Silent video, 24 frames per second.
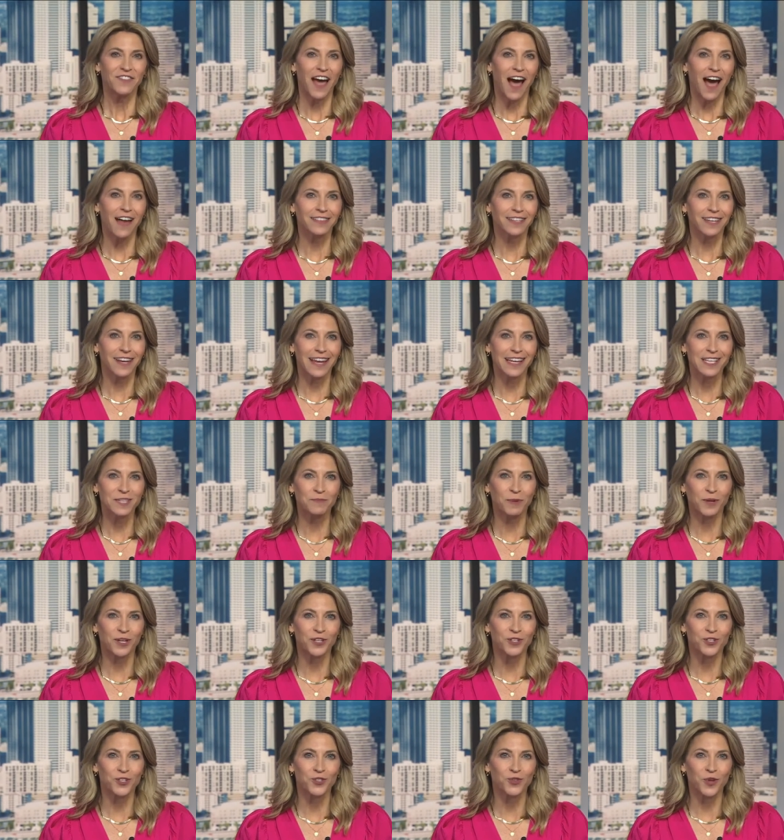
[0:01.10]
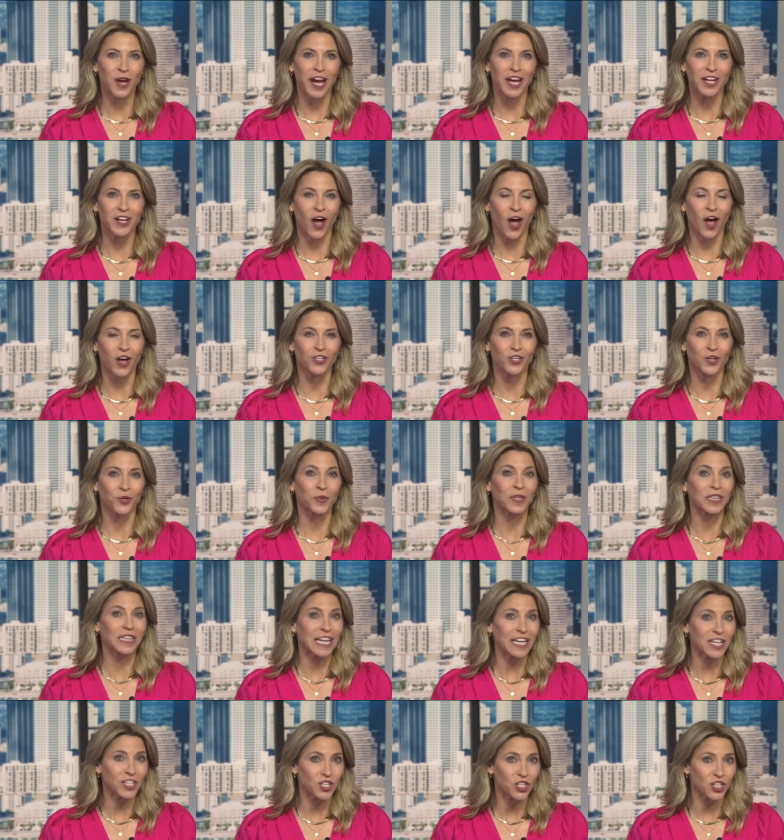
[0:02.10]
holidays put a strain on your
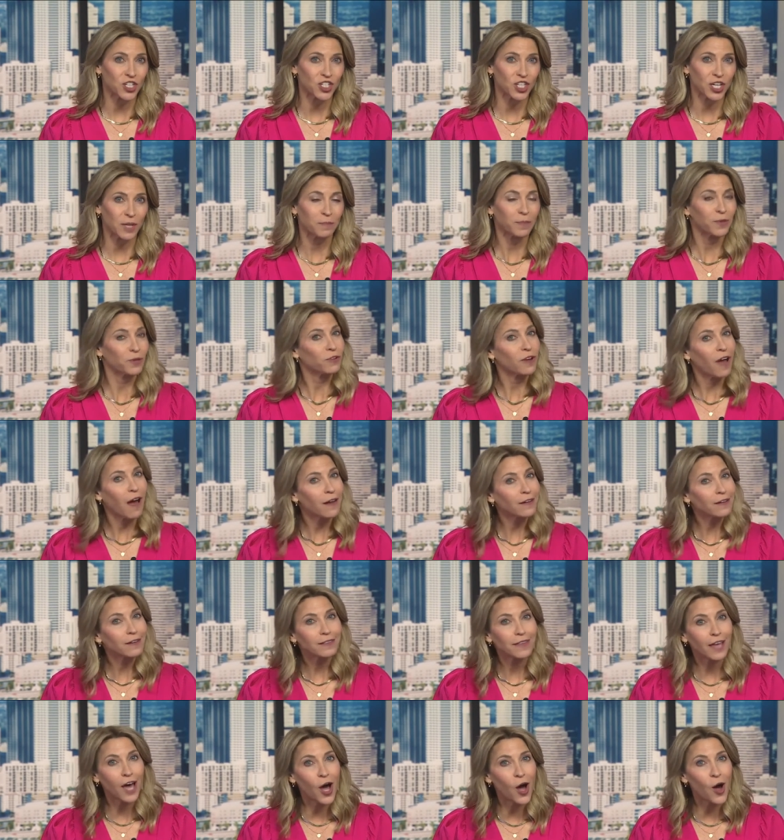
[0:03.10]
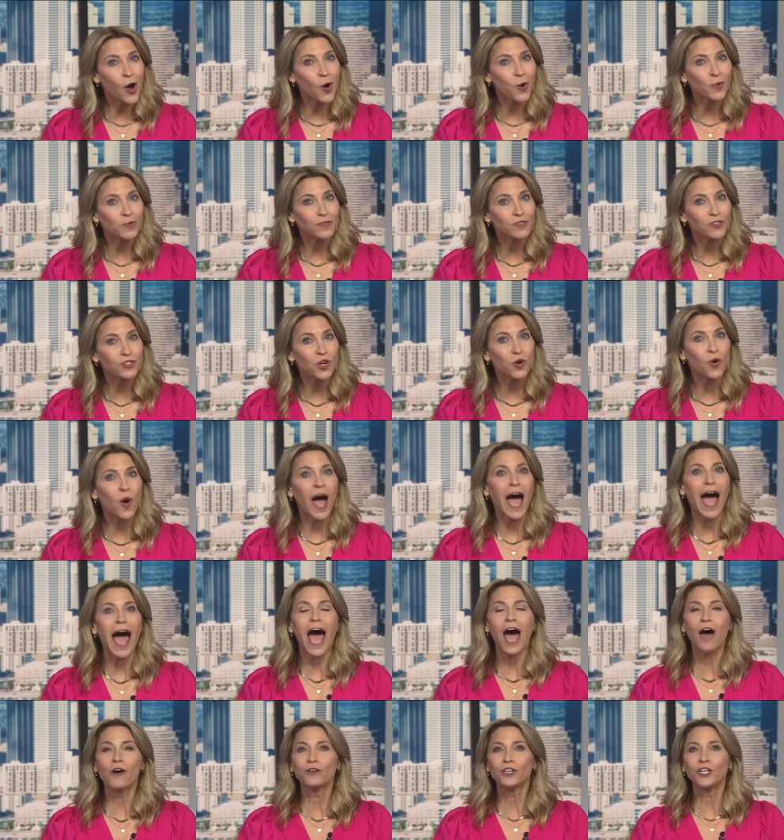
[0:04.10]
relationship. You're not alone. So,
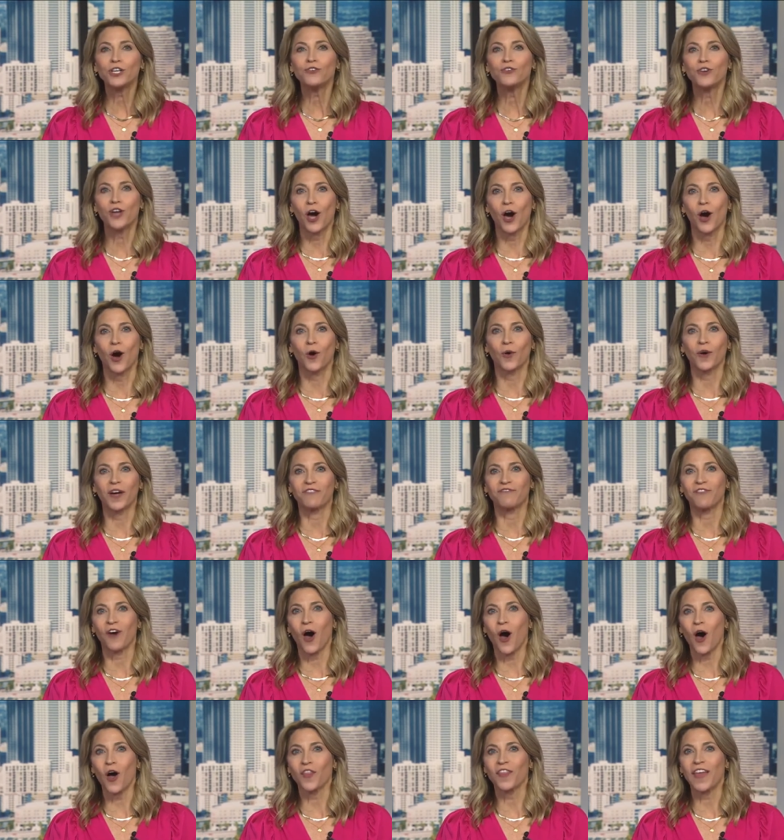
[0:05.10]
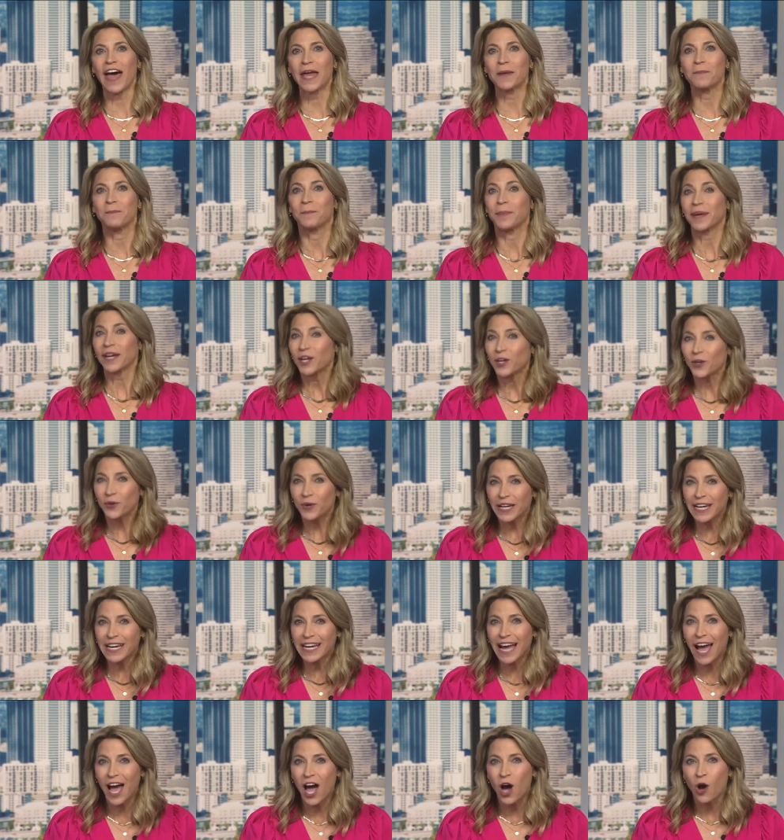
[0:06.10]
how do you know if all that
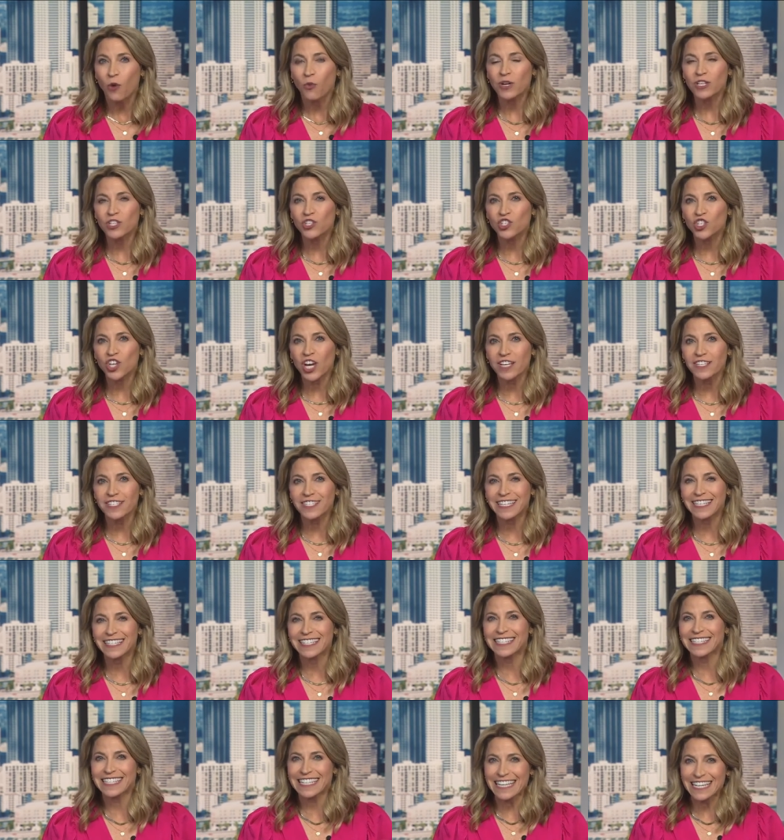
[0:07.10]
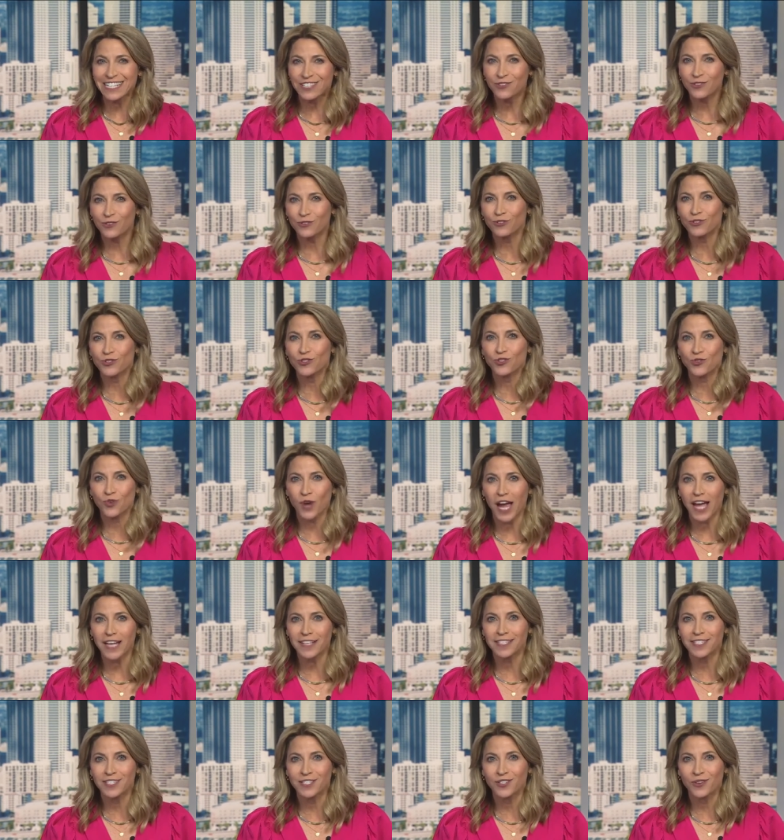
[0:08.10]
bickering was just seasonal
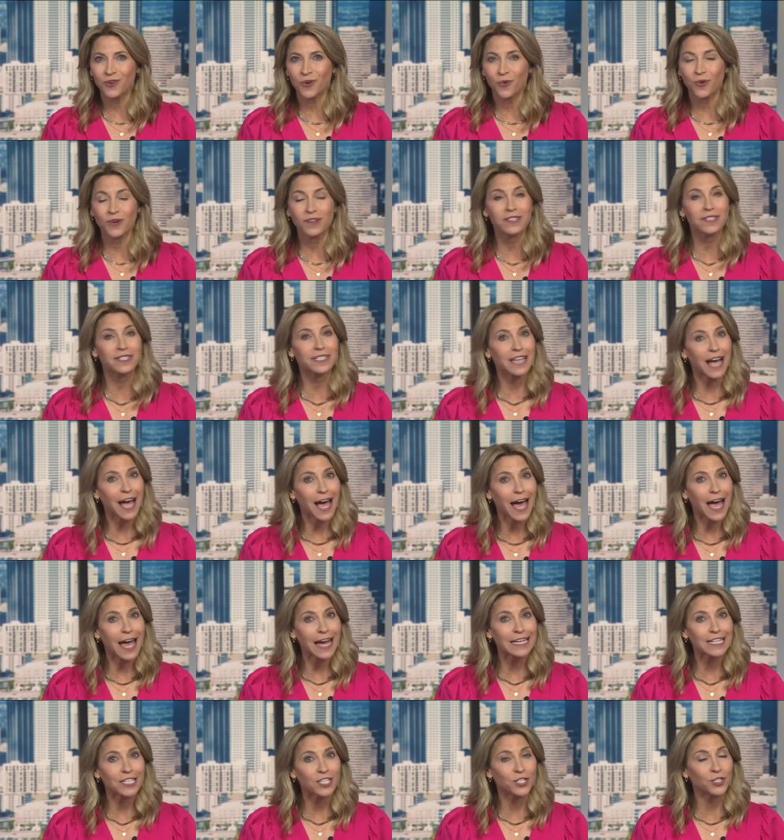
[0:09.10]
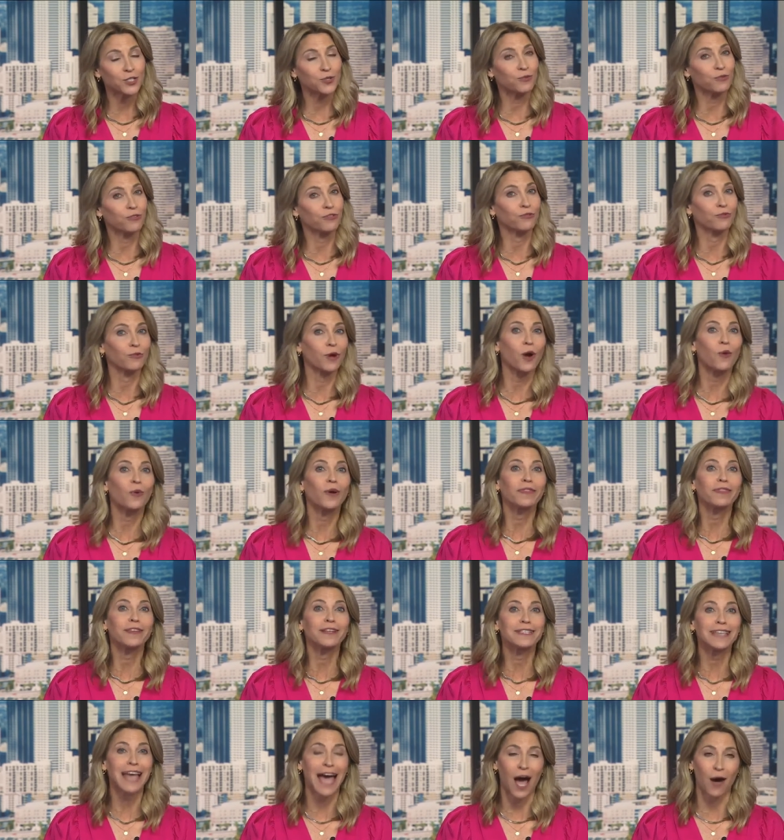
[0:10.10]
stress or a sign to throw in
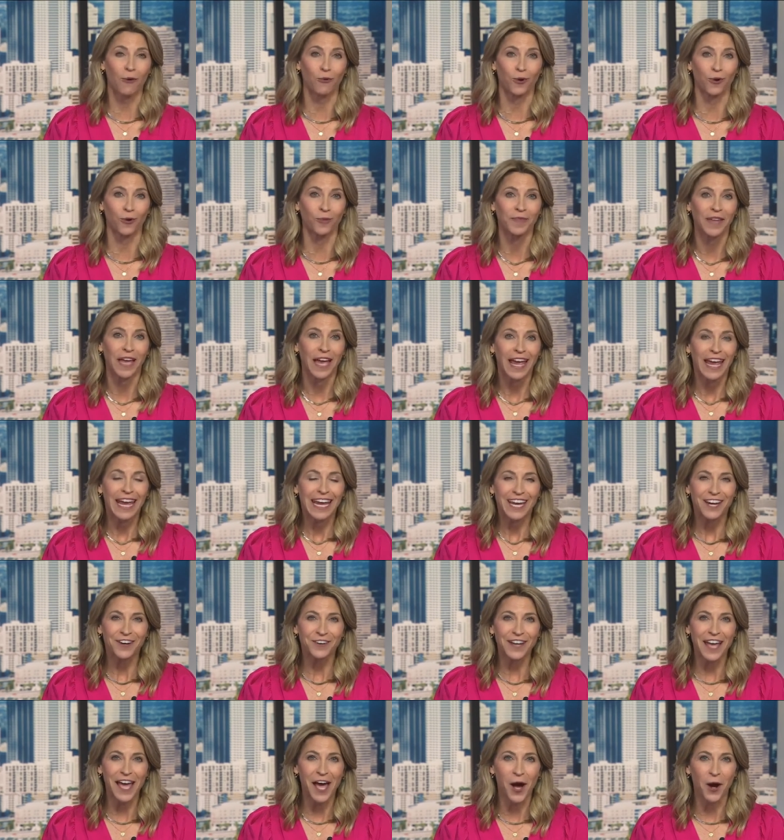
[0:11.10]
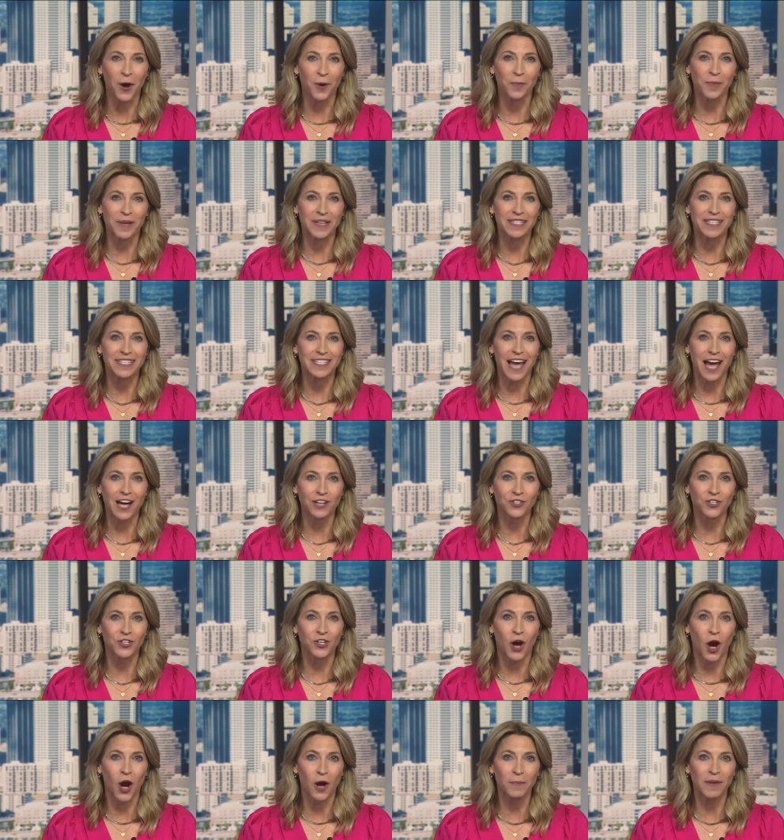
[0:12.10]
the towel? Here to help is Dr.
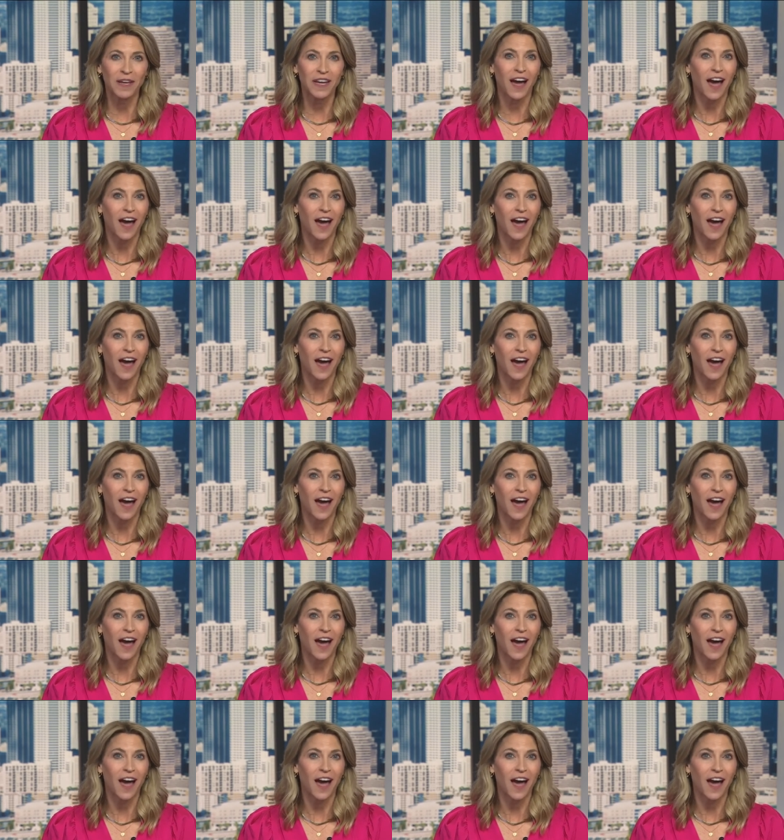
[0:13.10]
Carmen